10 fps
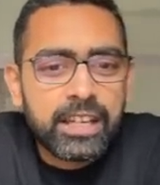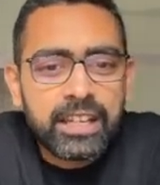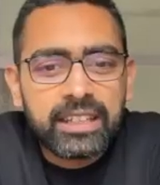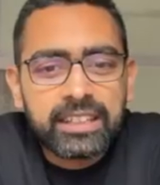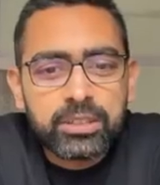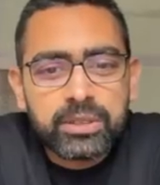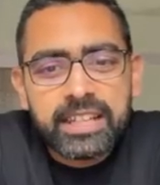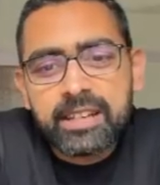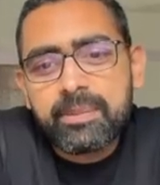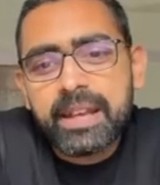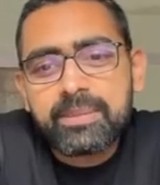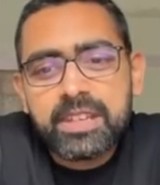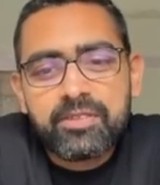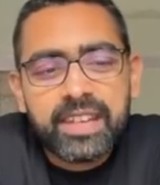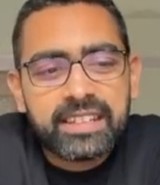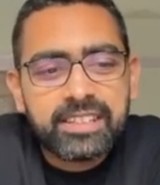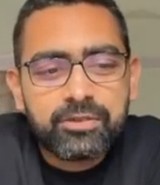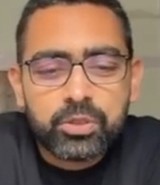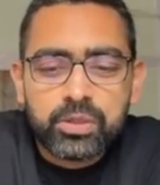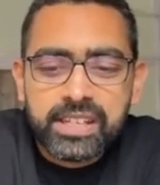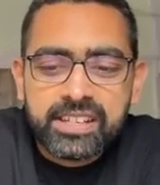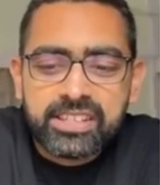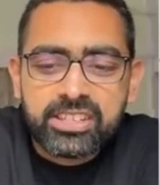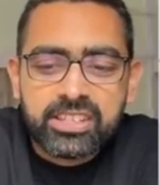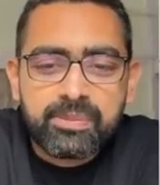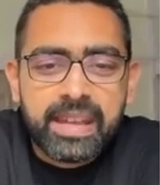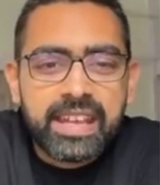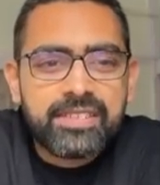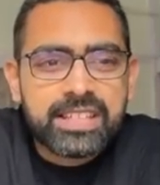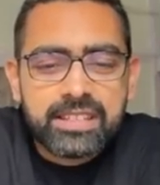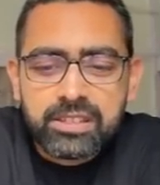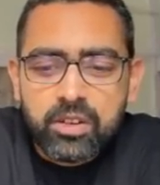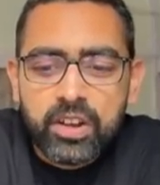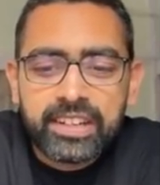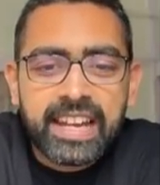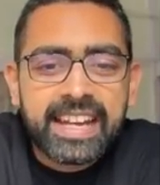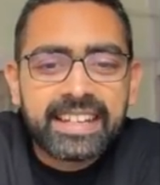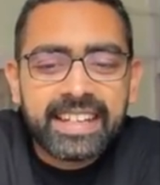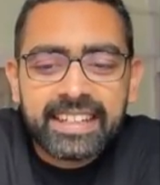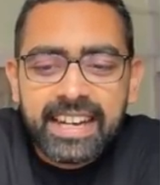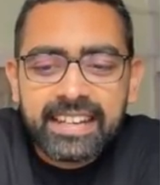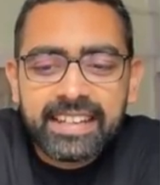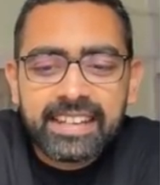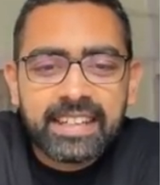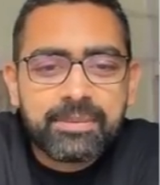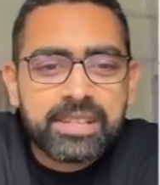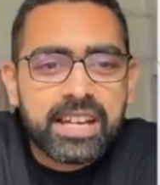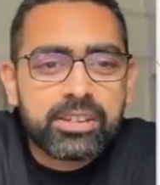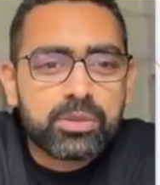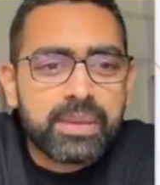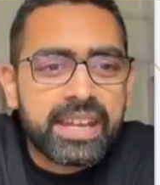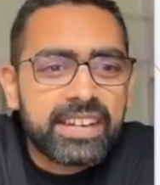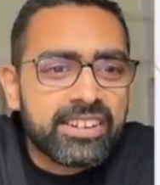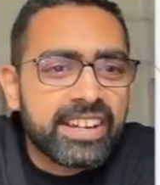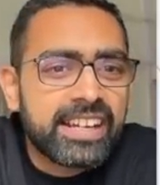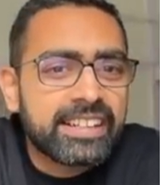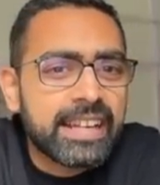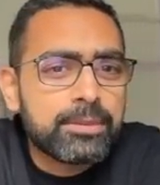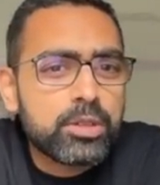so that it becomes an effective tool in decision making, which is online data, and the attempts are to make it real time.